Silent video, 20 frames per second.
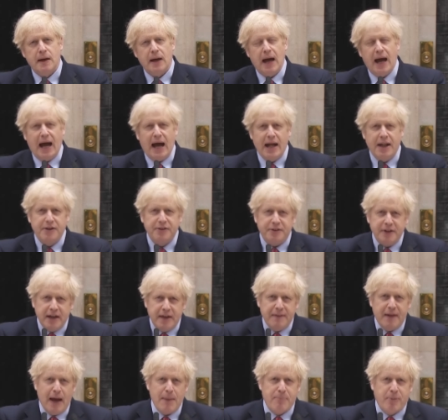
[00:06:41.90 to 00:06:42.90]
And
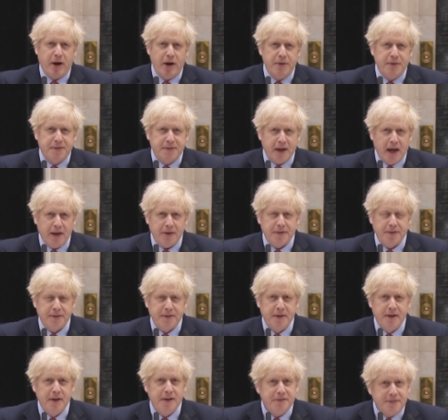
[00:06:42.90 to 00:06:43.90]
in that
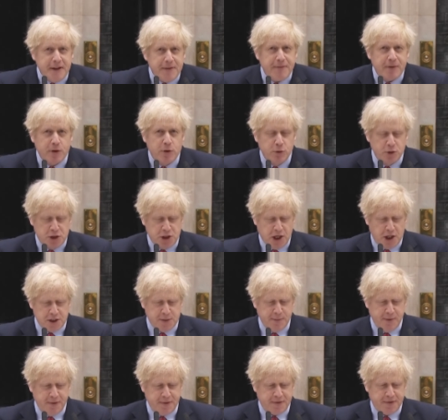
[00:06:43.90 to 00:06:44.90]
process, difficult
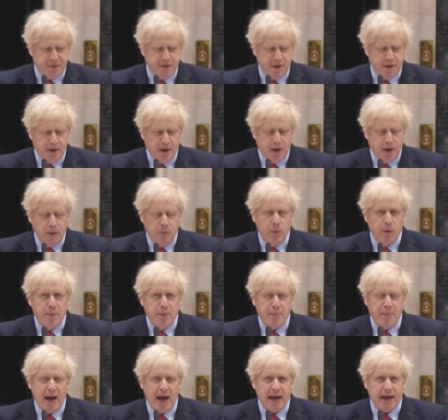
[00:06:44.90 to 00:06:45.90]
judgments will be
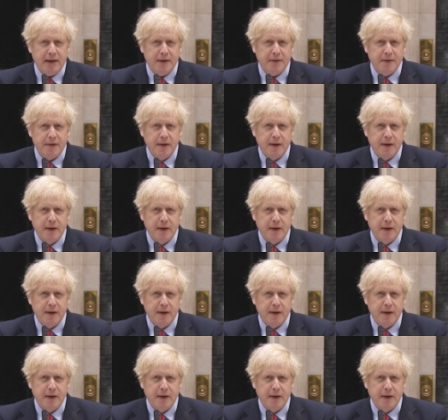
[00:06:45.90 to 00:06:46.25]
made.